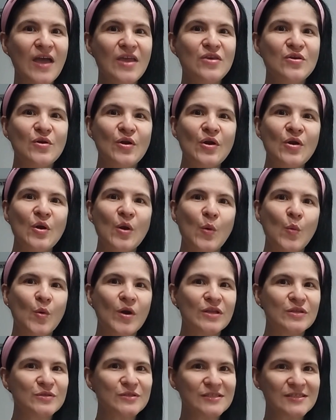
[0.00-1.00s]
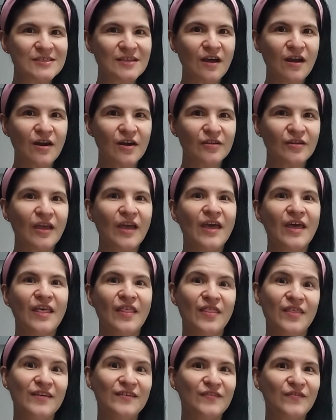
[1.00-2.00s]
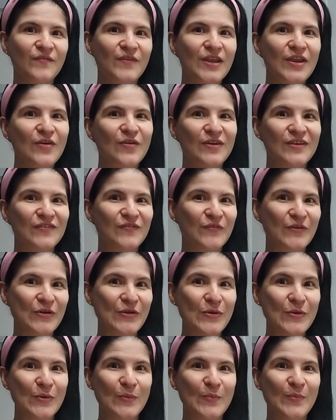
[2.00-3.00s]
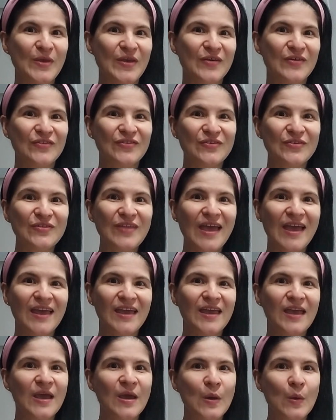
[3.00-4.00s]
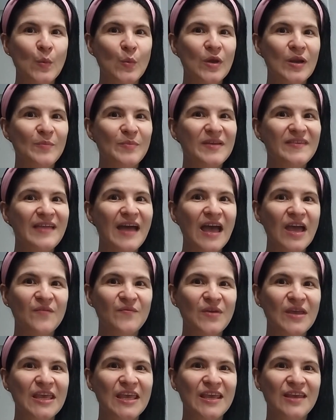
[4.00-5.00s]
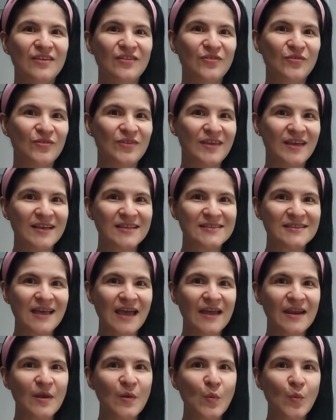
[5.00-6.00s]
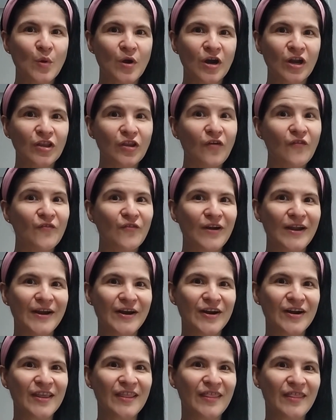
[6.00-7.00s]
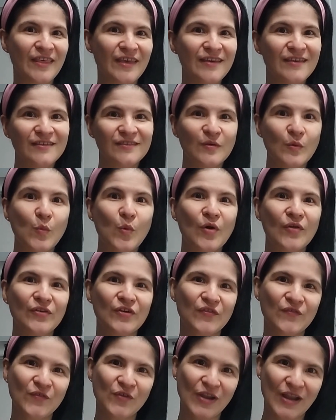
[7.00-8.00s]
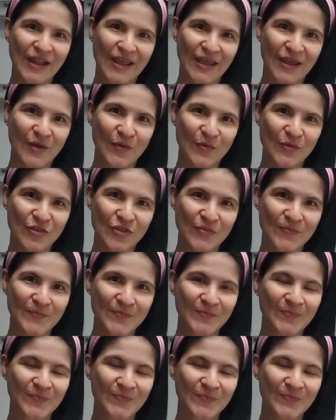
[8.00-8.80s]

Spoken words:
and you don't know where to start, this video is for you because today we'll be diving into the exciting world of learning this wonderful language.